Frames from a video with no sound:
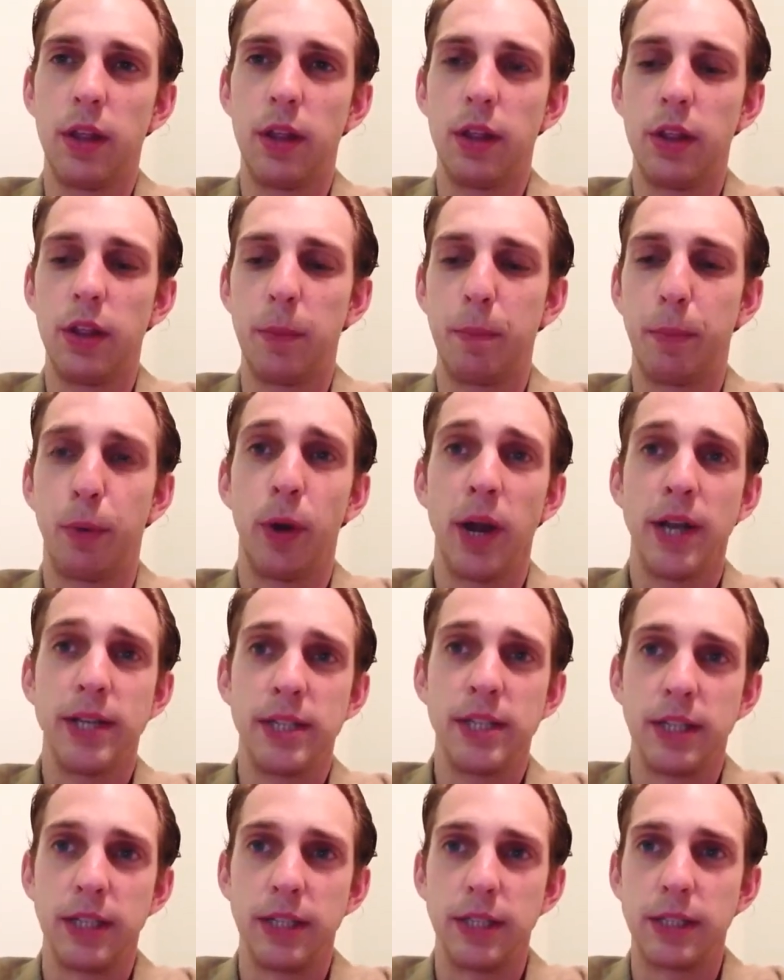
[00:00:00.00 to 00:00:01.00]
the
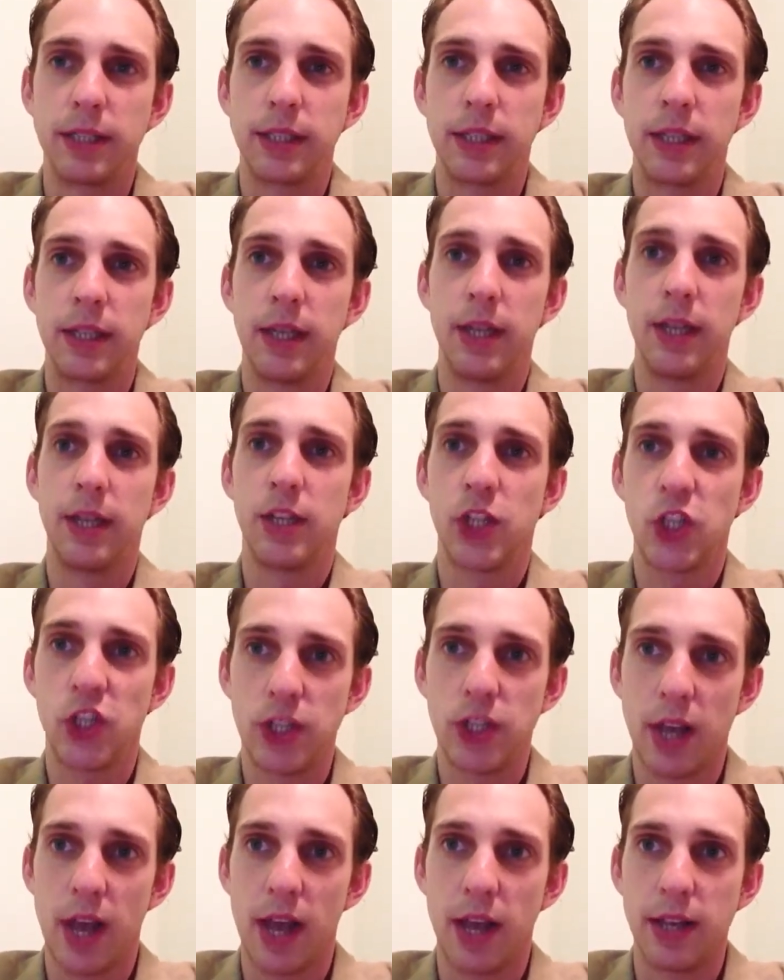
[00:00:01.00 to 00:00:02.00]
president
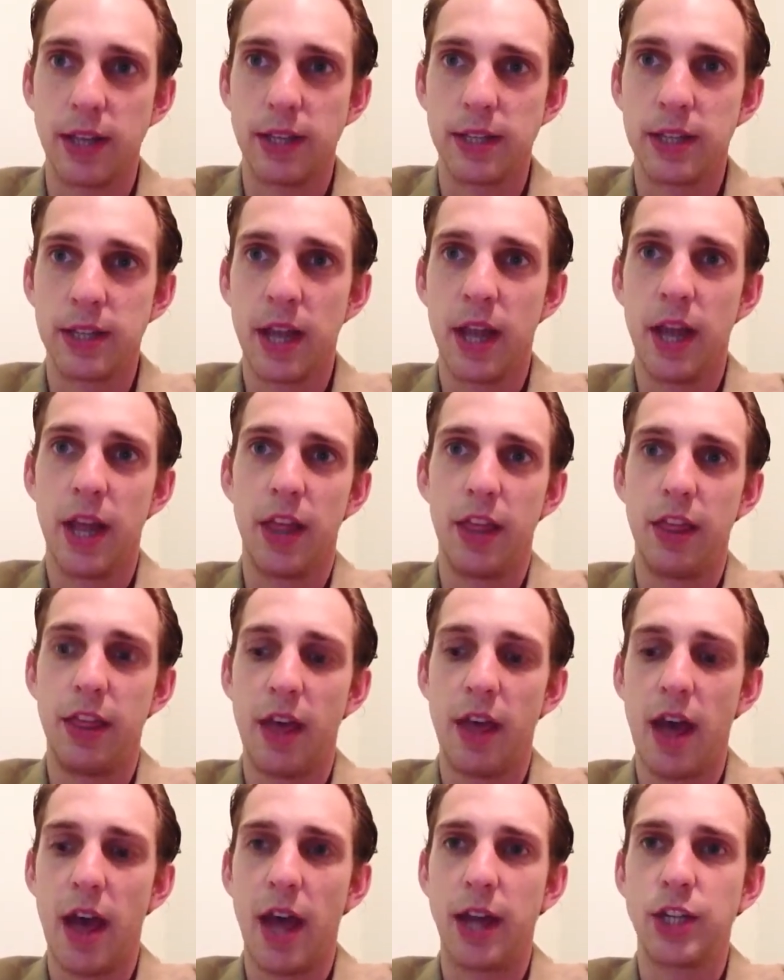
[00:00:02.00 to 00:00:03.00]
says
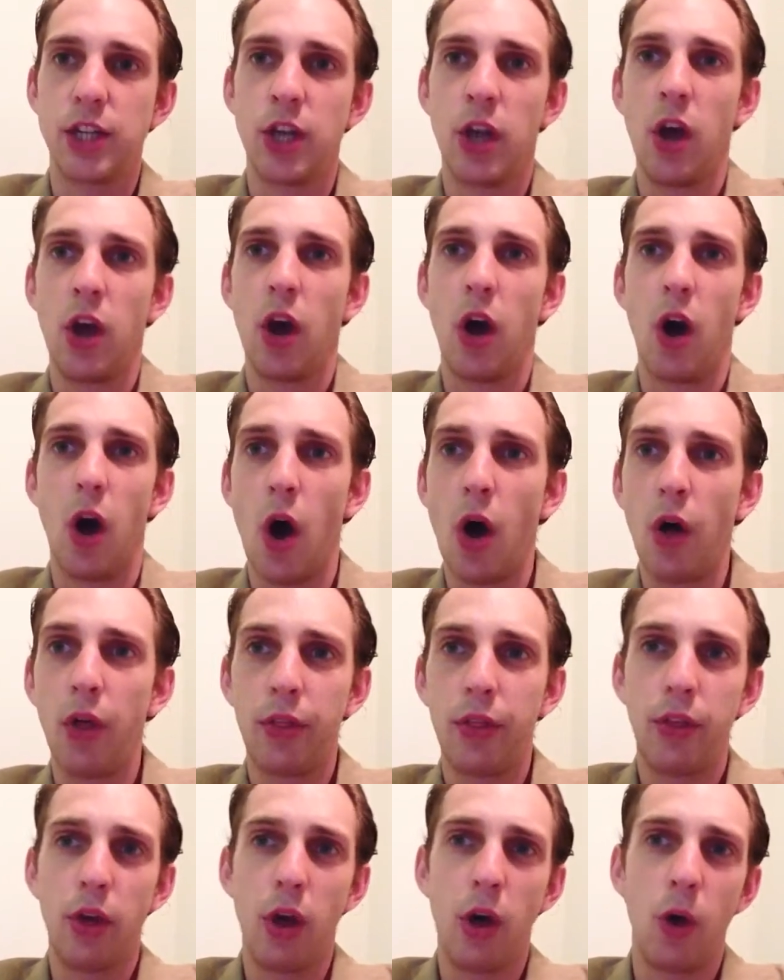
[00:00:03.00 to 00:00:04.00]
that
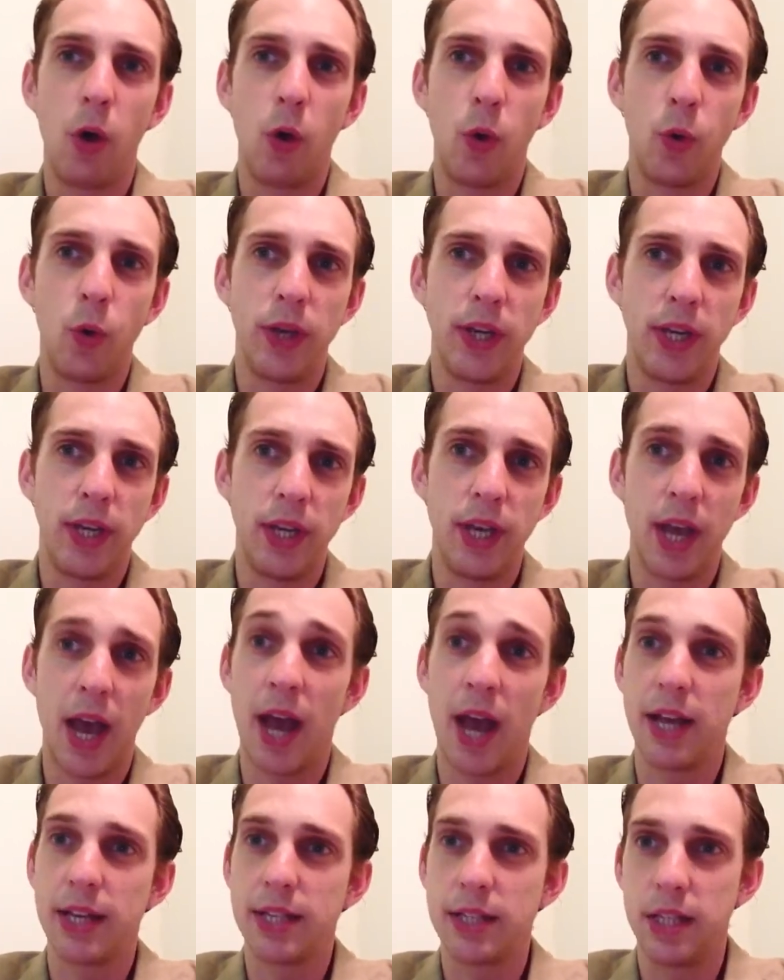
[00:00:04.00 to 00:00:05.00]
although he
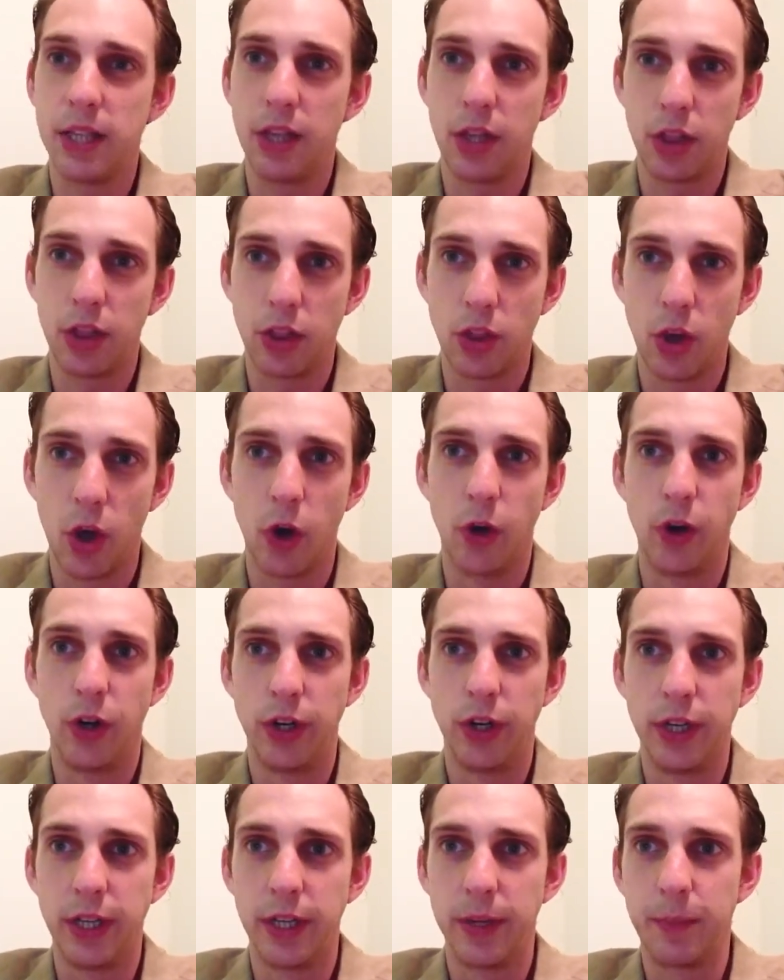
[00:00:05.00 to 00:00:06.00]
has the
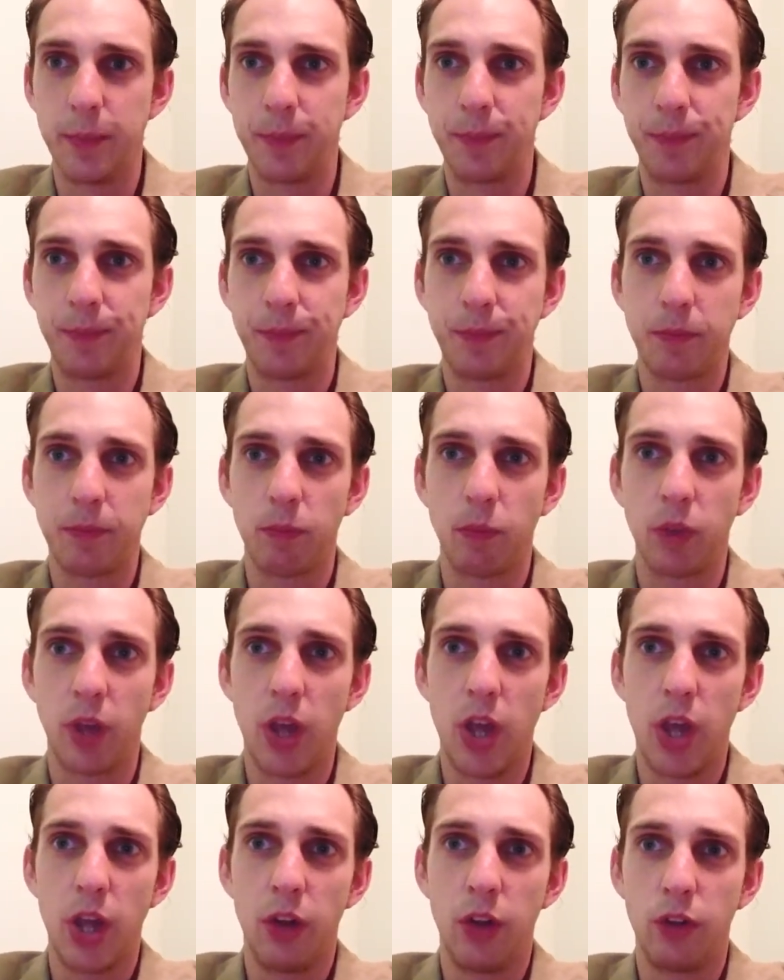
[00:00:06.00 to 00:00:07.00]
authority
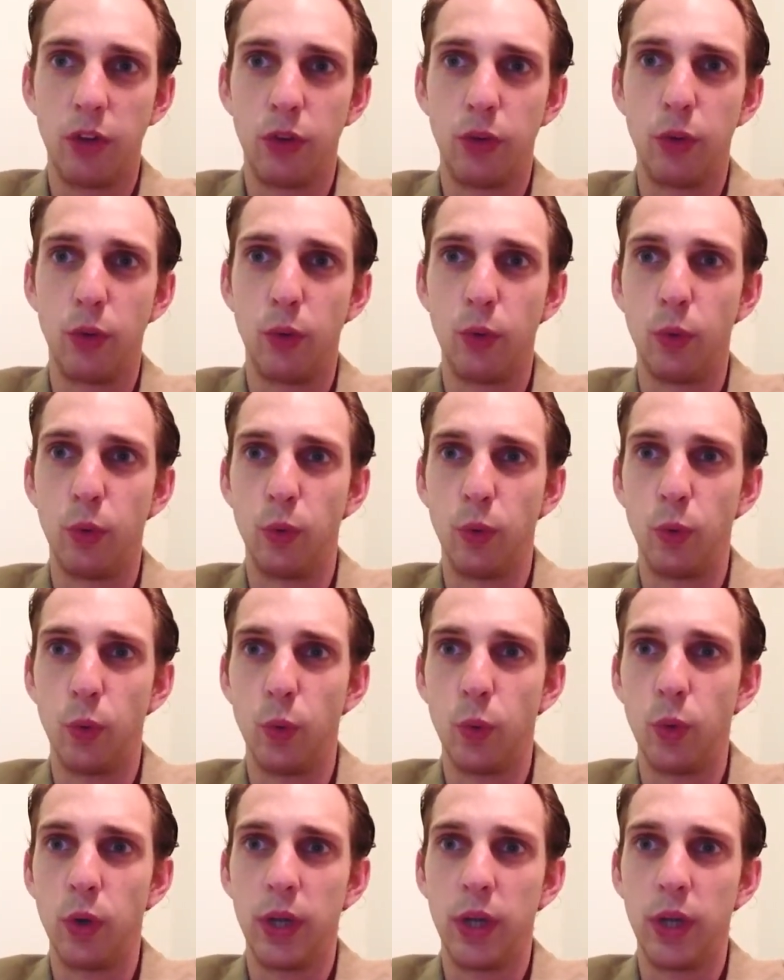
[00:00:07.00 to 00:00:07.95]
to